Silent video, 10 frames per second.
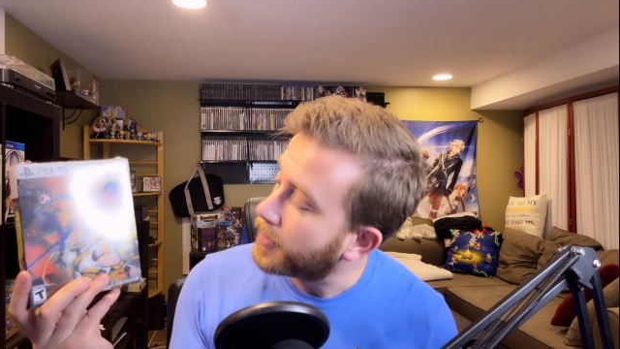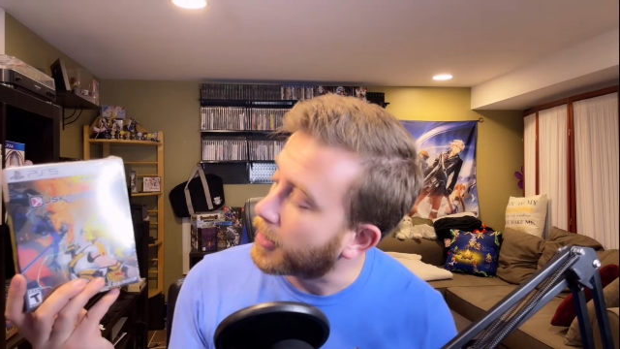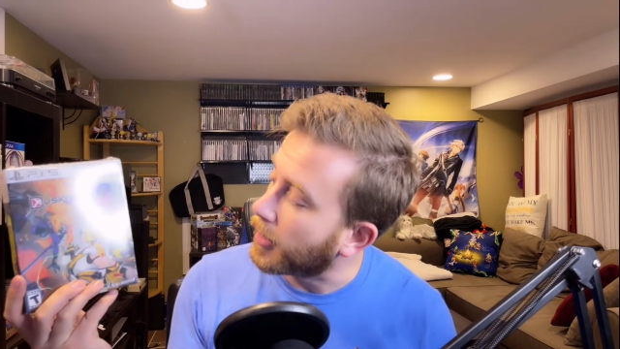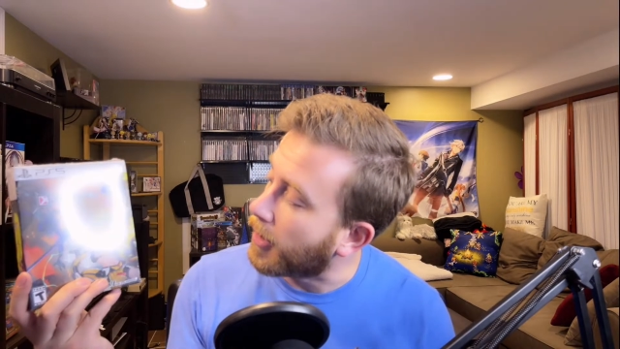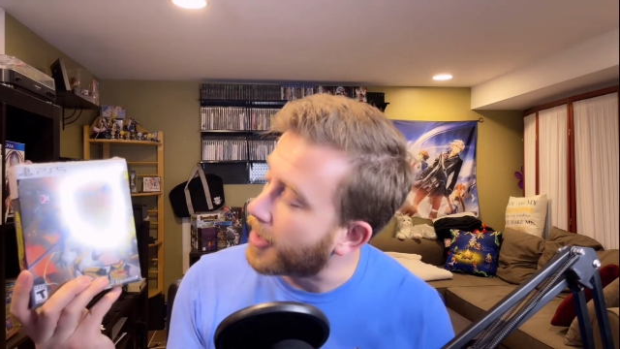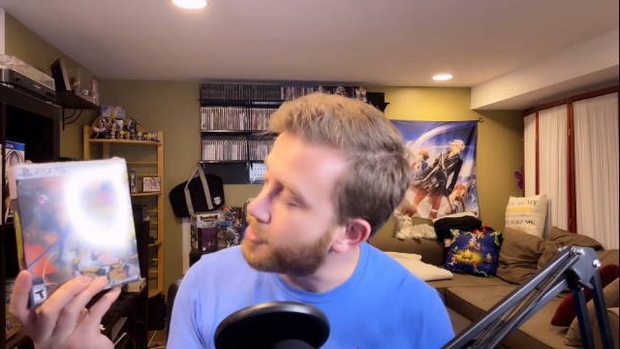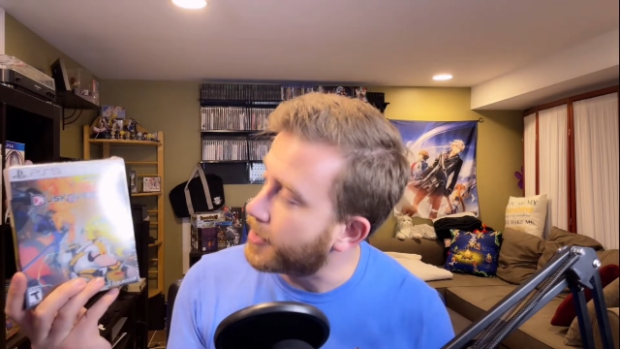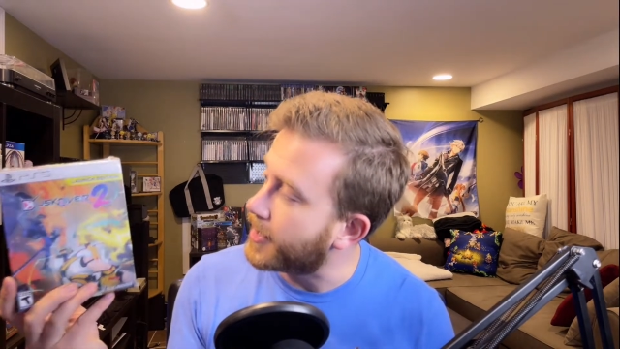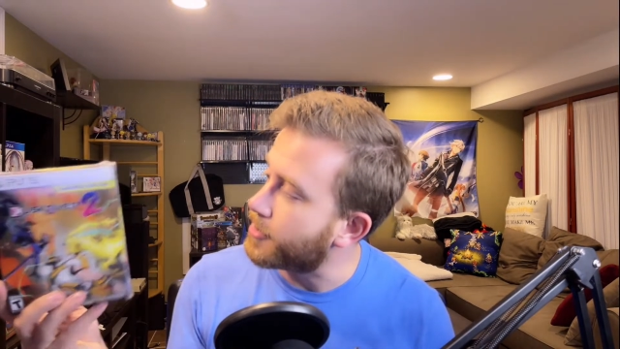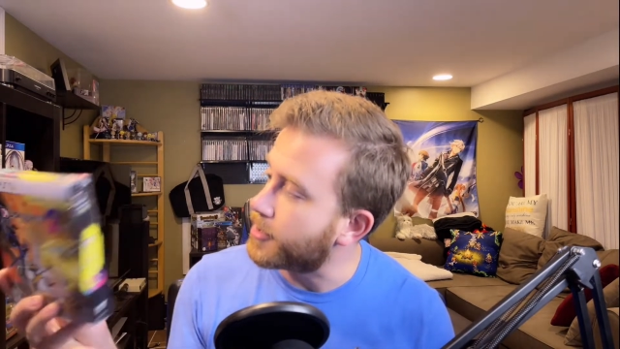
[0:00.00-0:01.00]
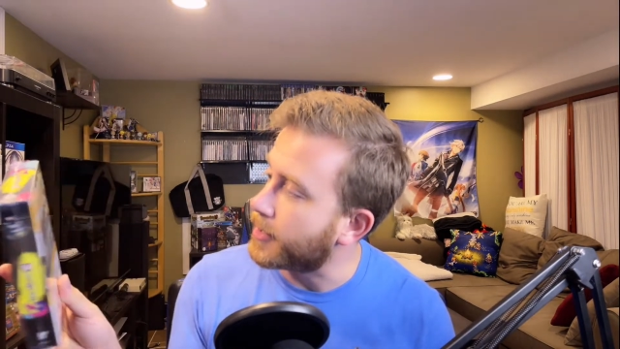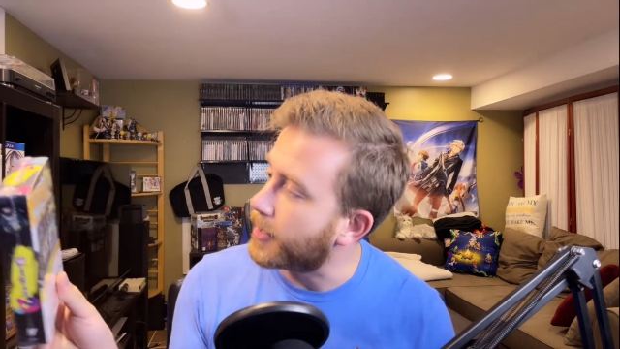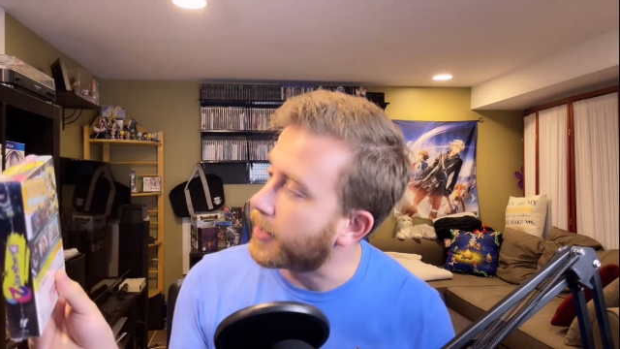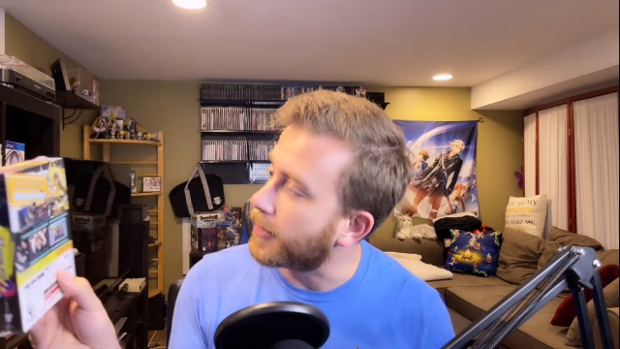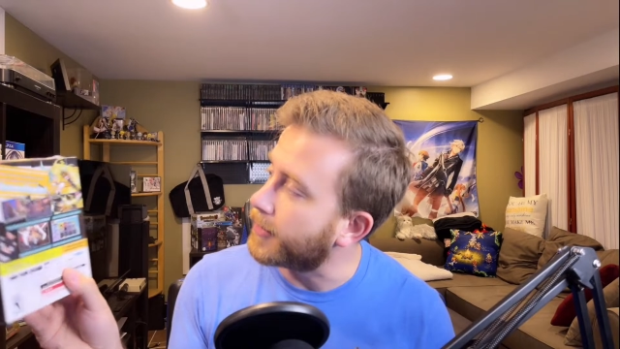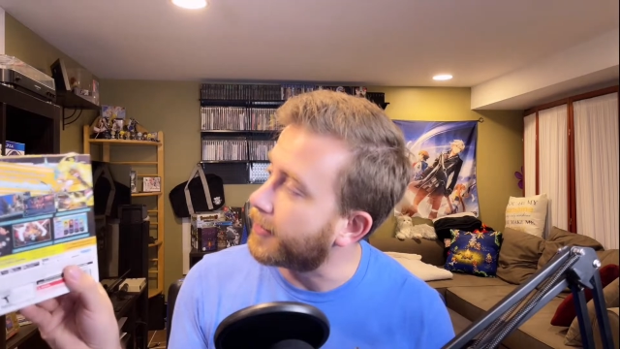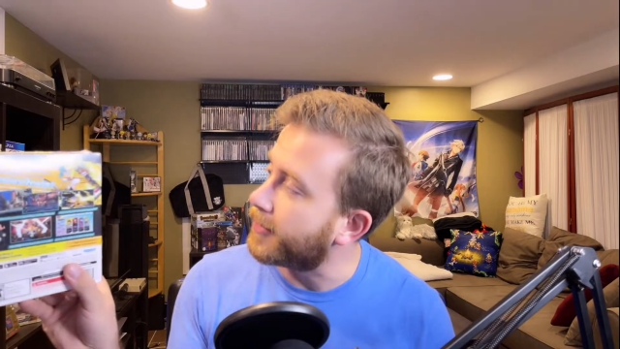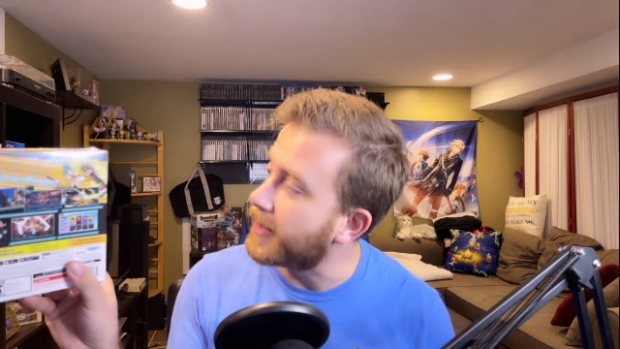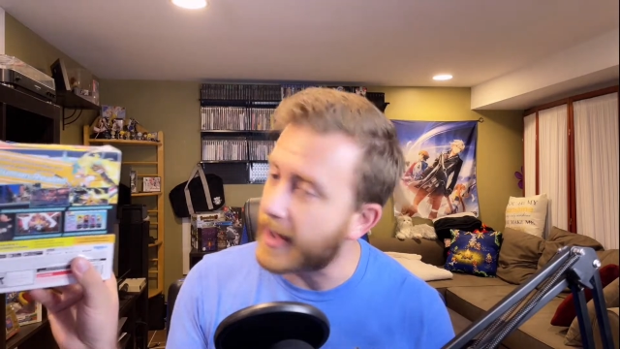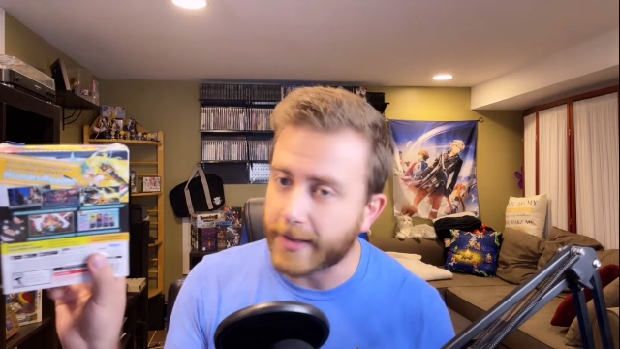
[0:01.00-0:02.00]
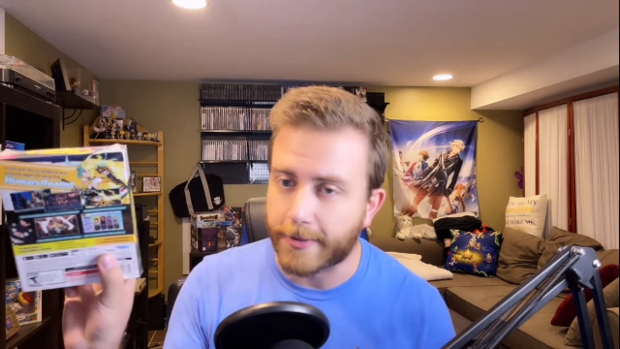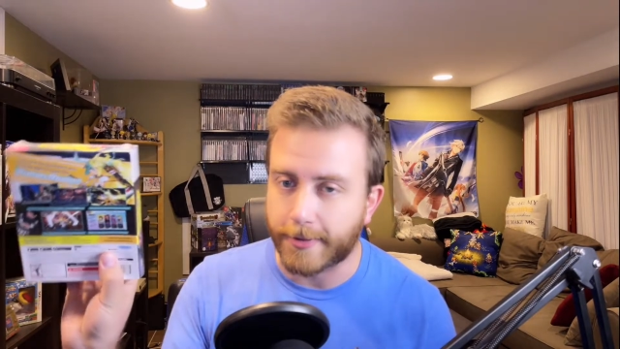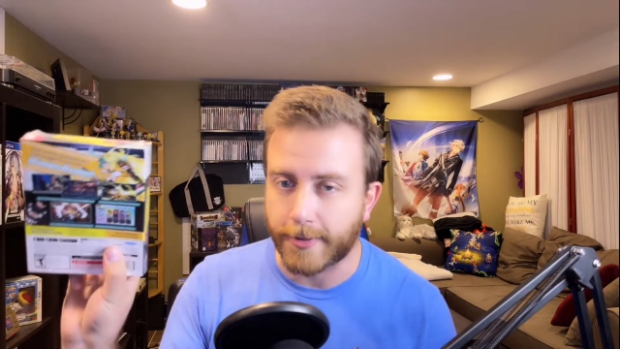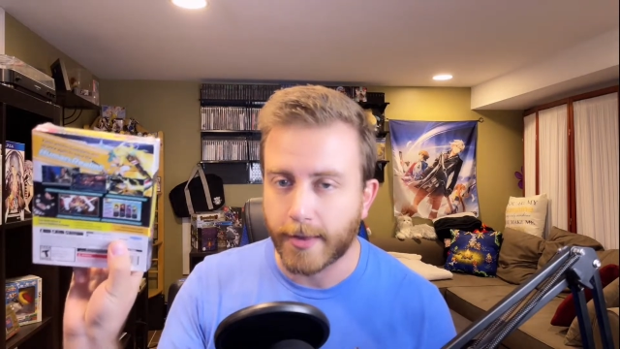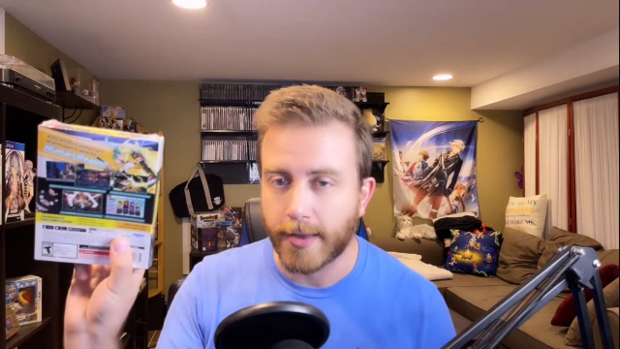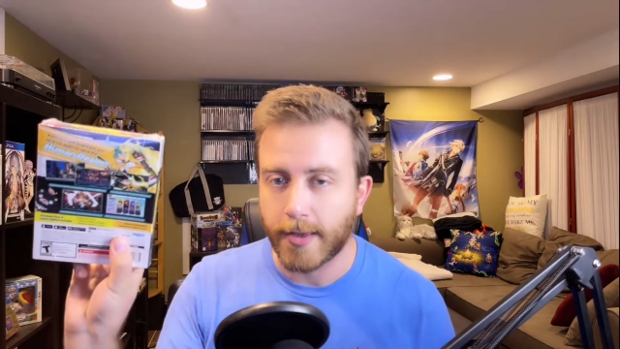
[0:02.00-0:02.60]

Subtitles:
the launch edition here in this nice,